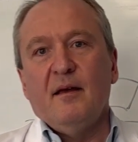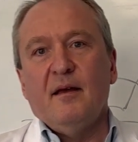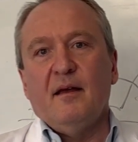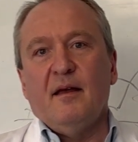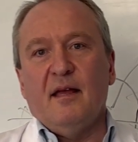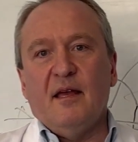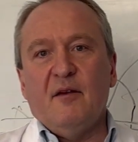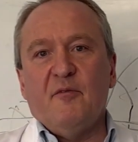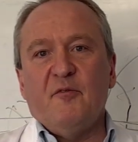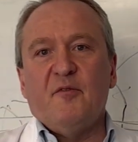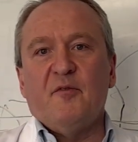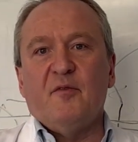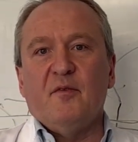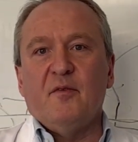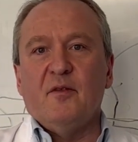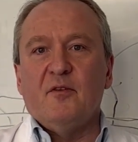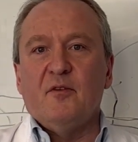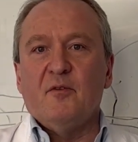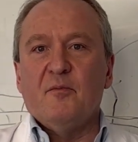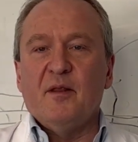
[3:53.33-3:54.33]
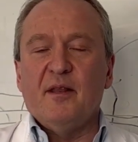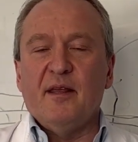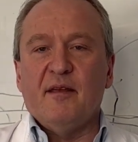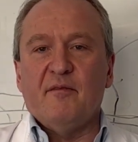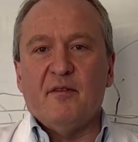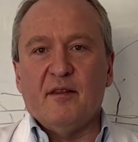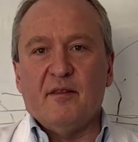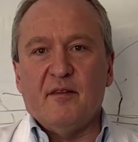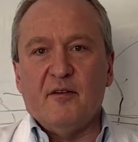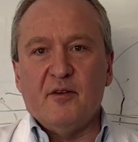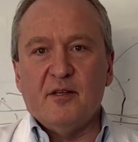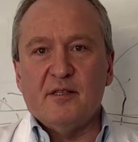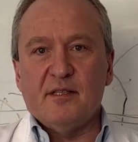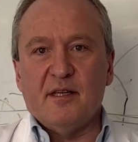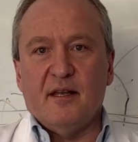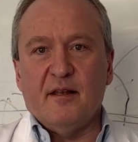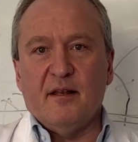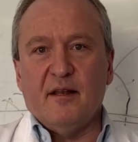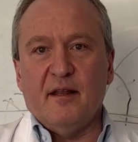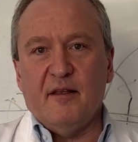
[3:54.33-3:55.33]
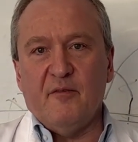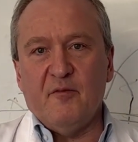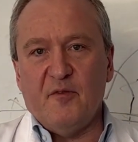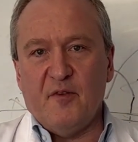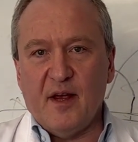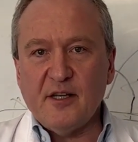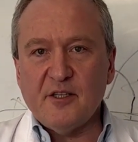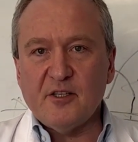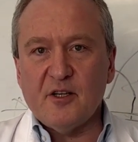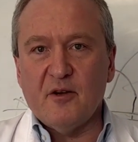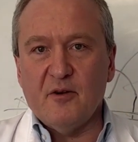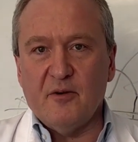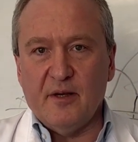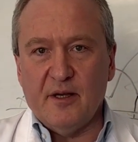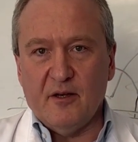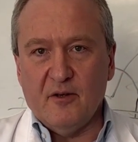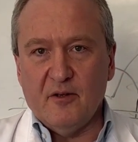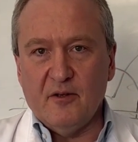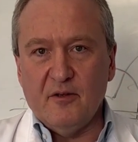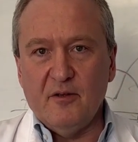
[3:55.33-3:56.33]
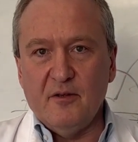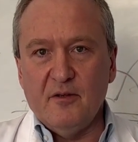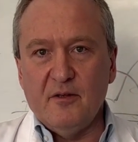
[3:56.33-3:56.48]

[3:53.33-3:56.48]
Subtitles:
If you believe that there is an infection going on,